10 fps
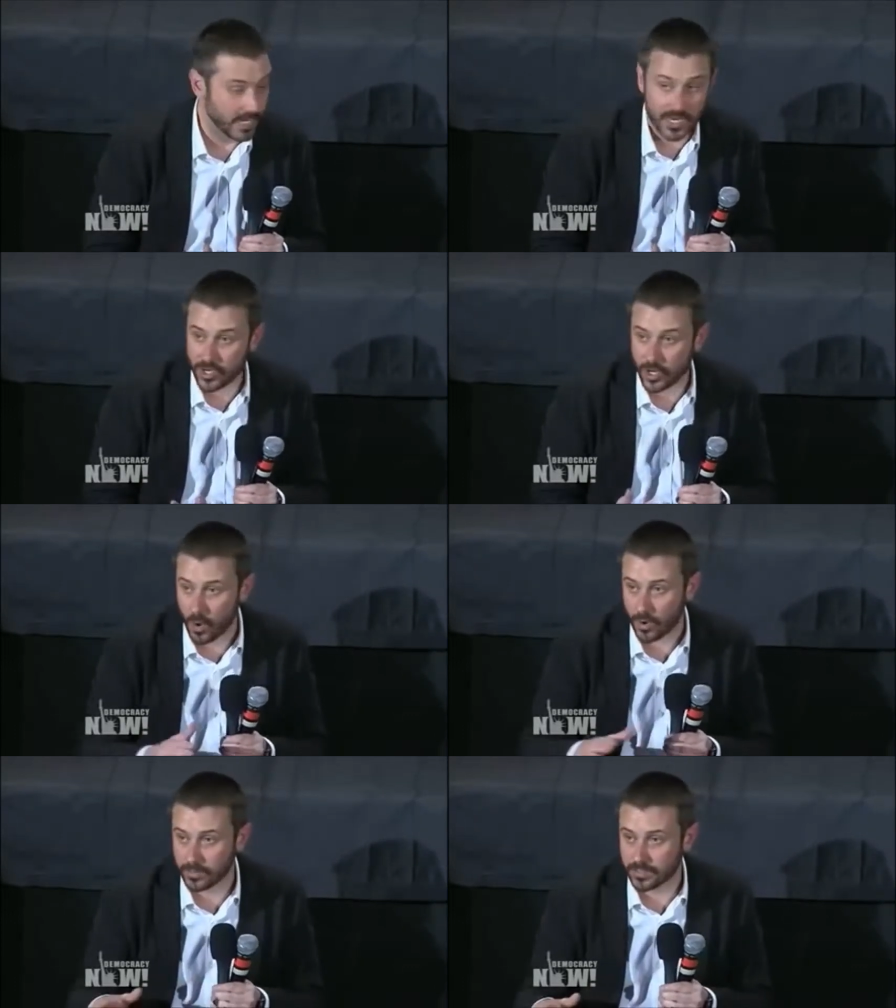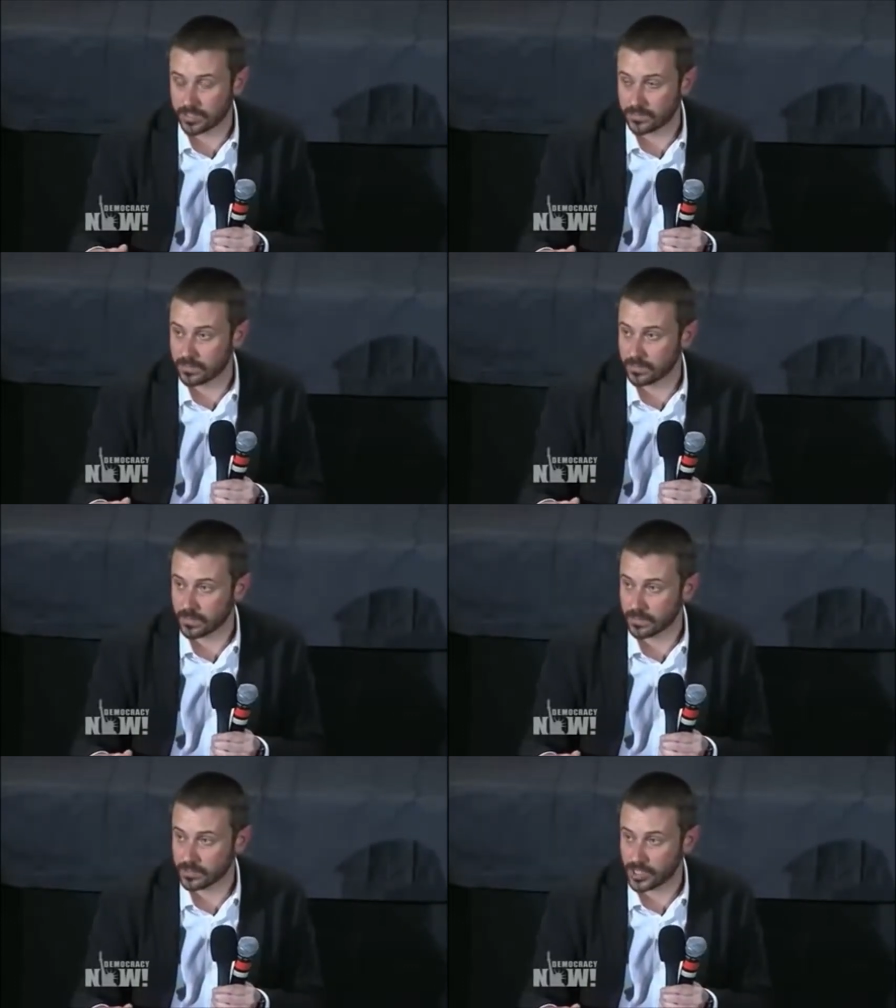He didn't know it was
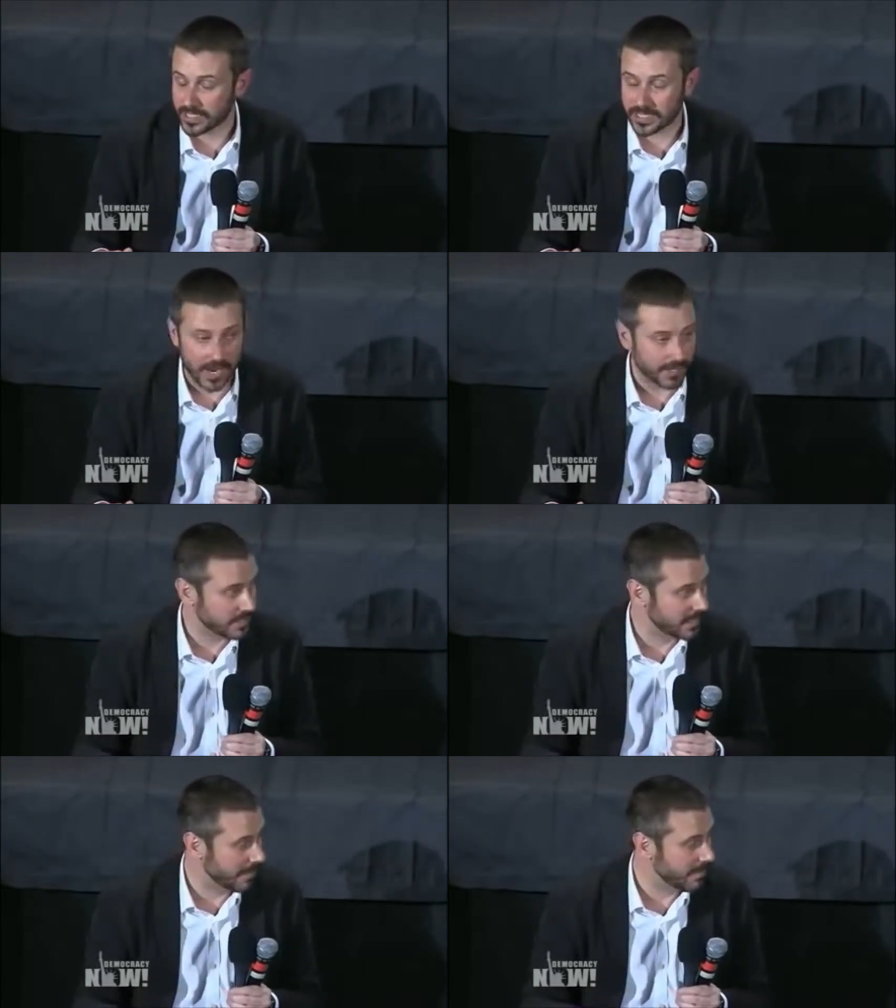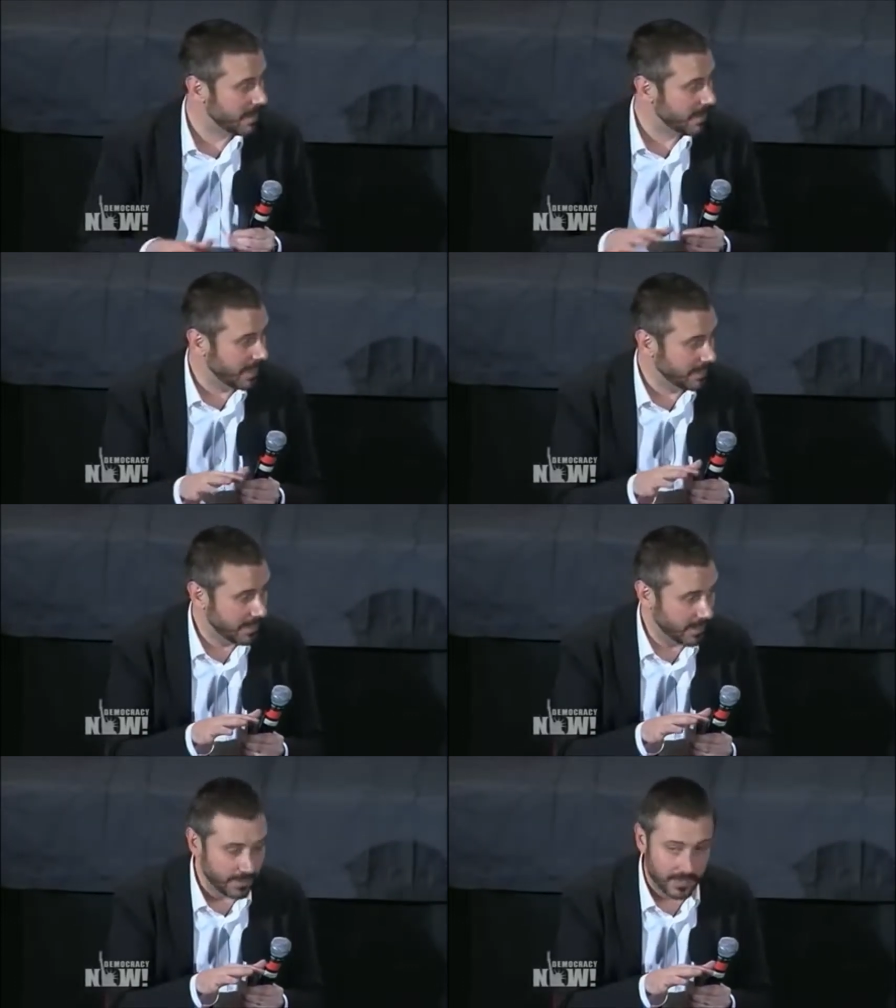JSOC at the time, that,
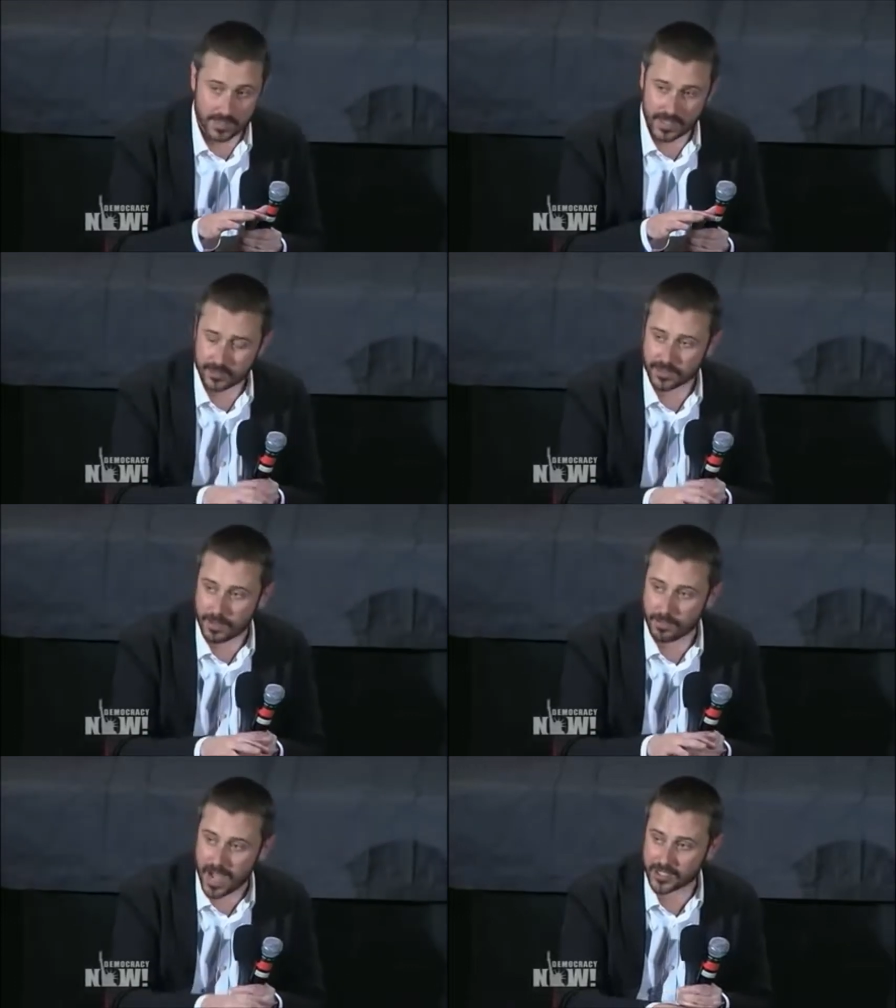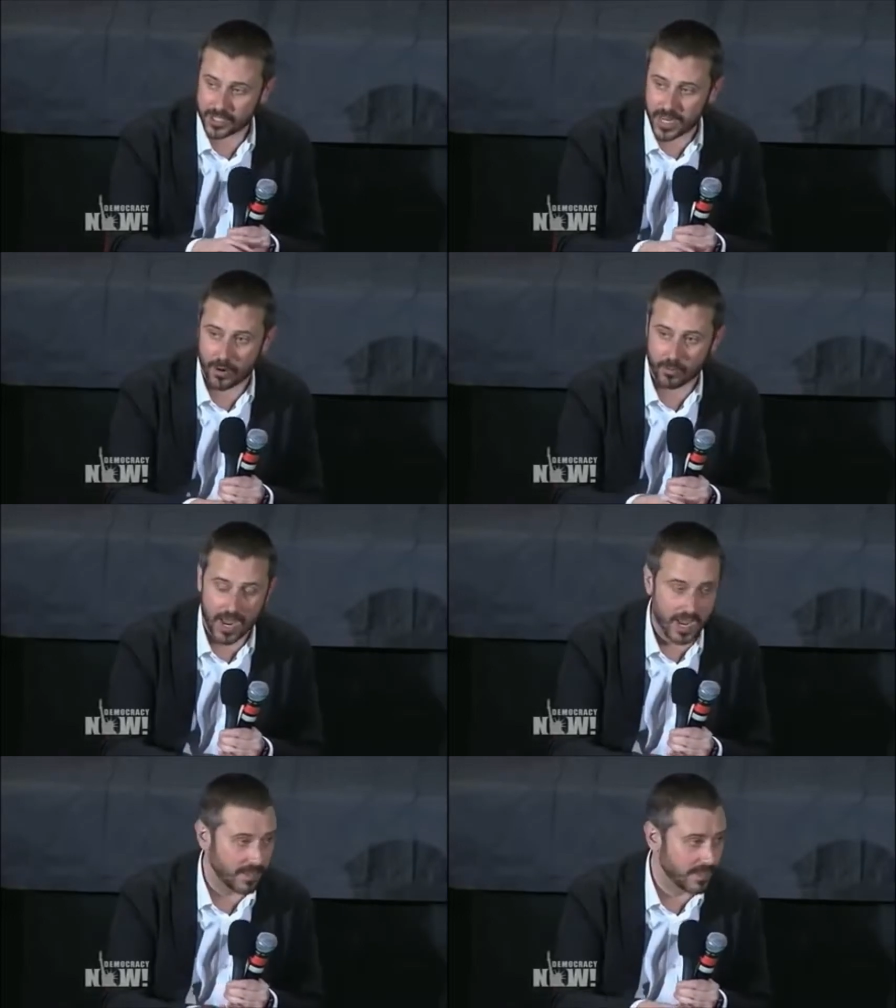the, that this was a botched NATO
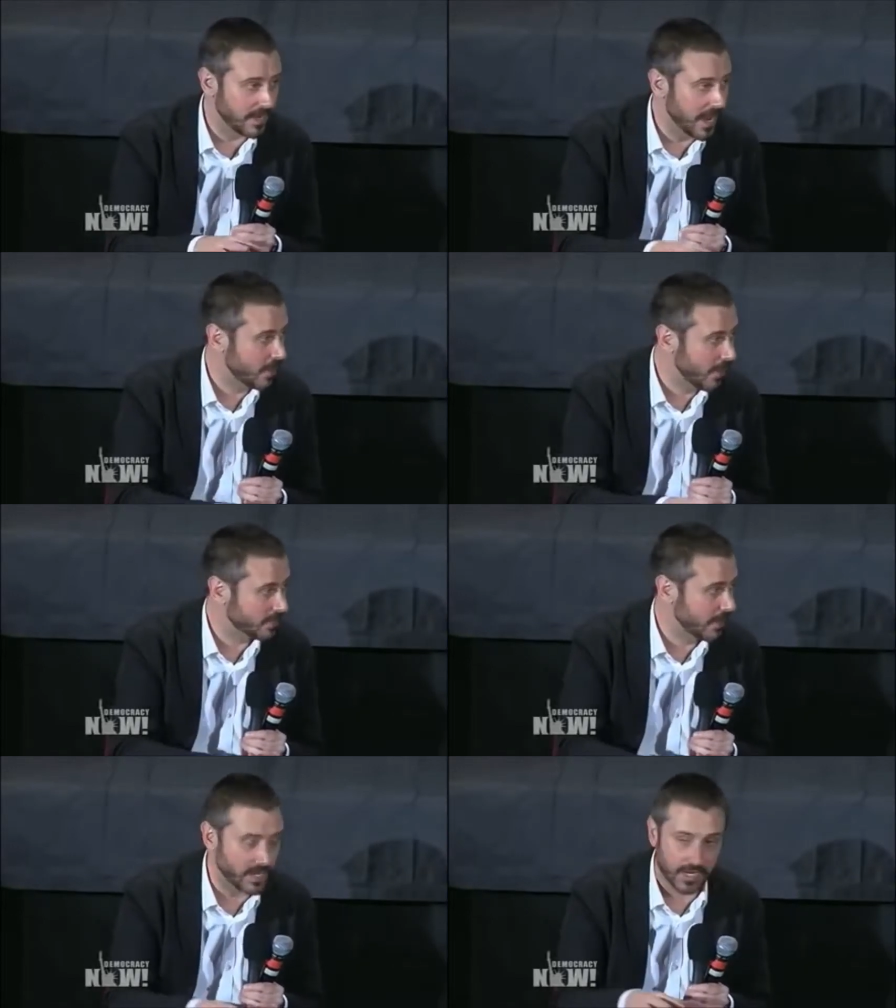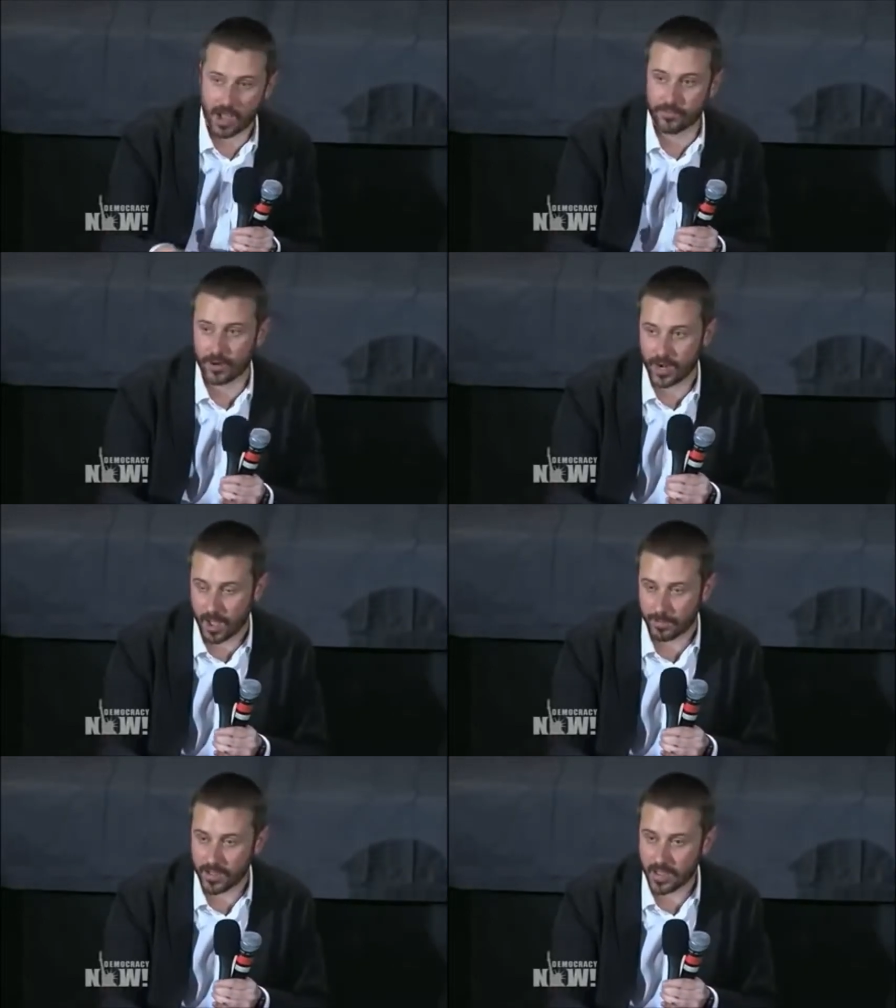raid and that NATO had tried to cover it
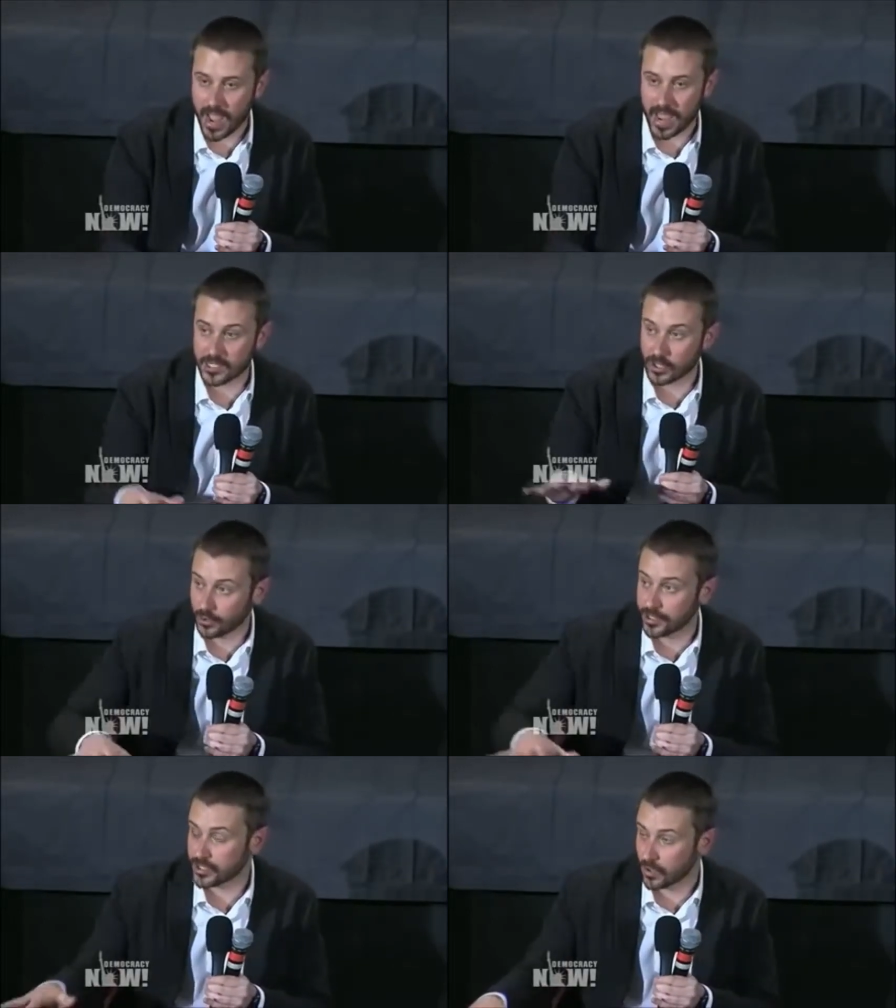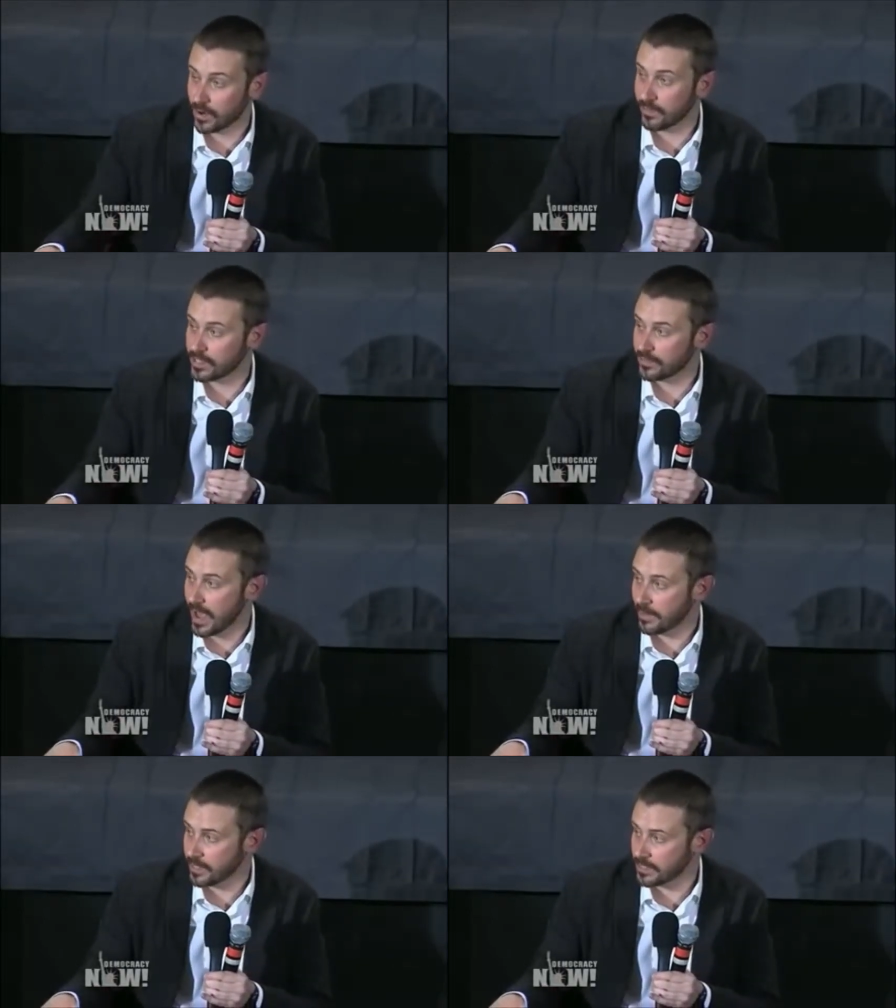up. And he told the story of these
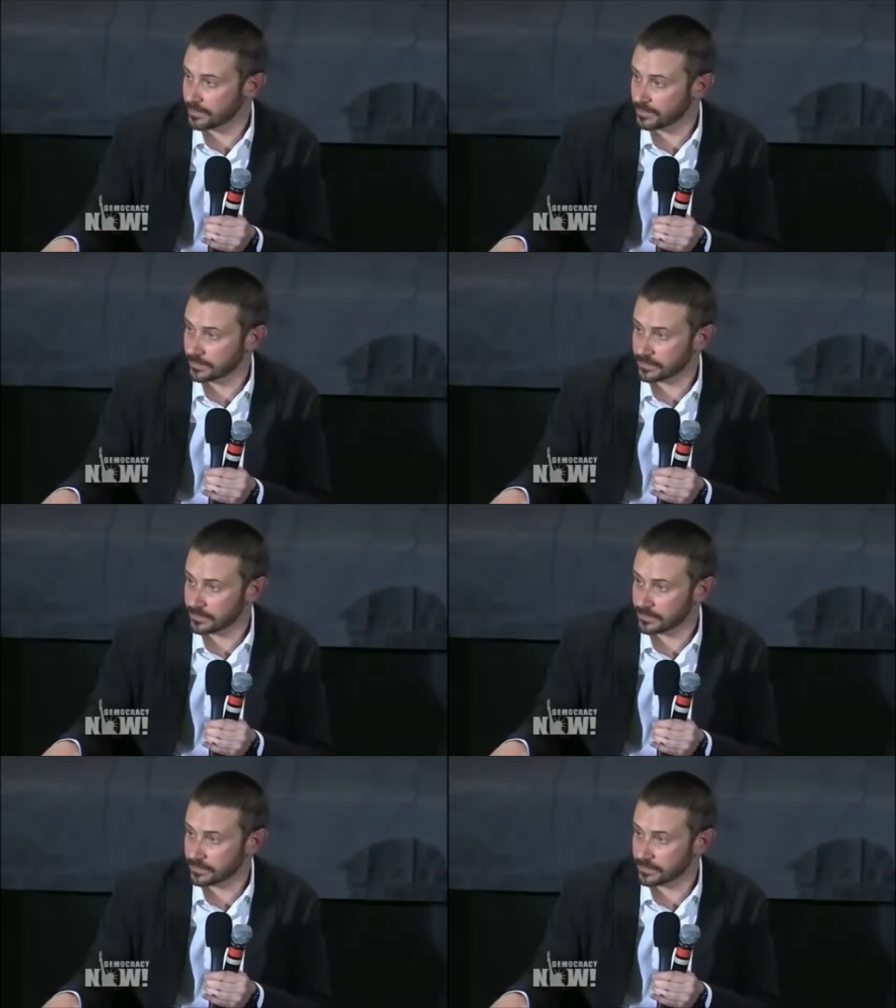families.